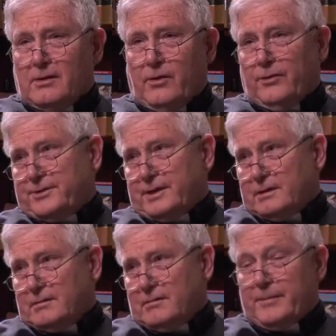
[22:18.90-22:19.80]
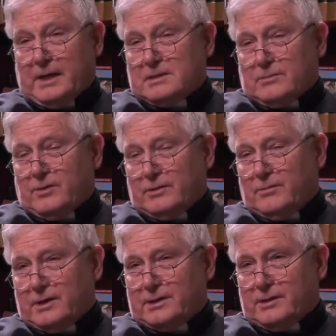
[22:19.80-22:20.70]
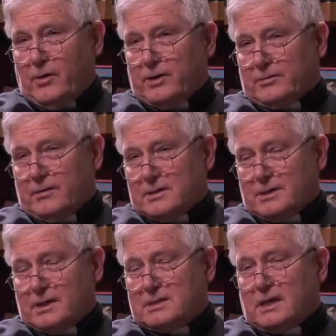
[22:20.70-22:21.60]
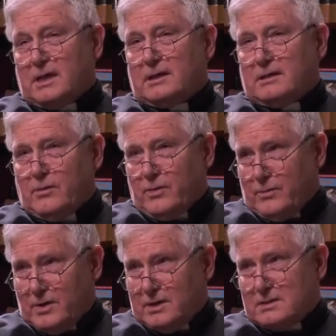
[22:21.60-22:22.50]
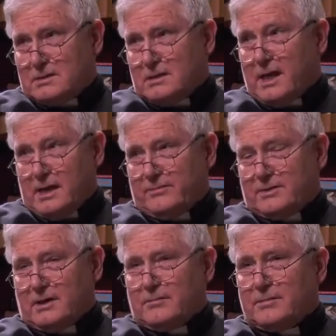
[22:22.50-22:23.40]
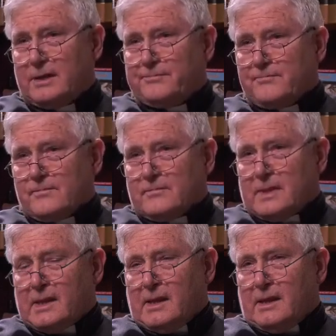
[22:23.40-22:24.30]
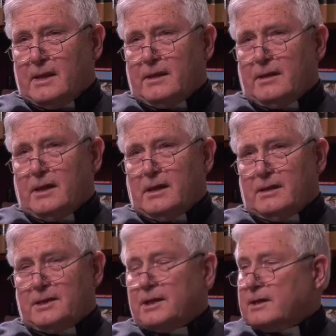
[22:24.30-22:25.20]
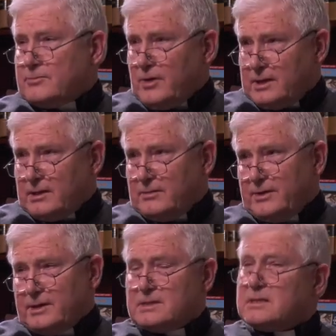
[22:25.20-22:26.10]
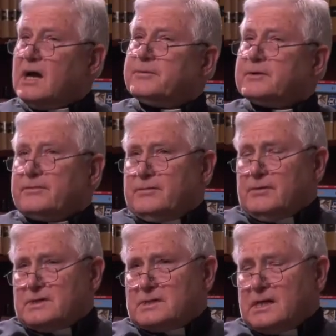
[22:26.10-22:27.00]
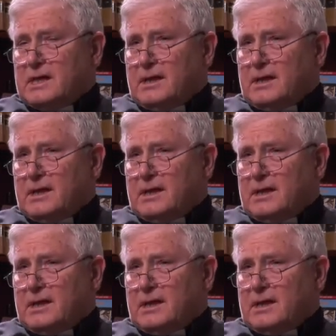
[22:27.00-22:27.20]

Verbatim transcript: whole thing, I mean, he's the one who actually authorized it. He said he didn't know what it was ahead of time. He didn't try to intervene to stop it, of course.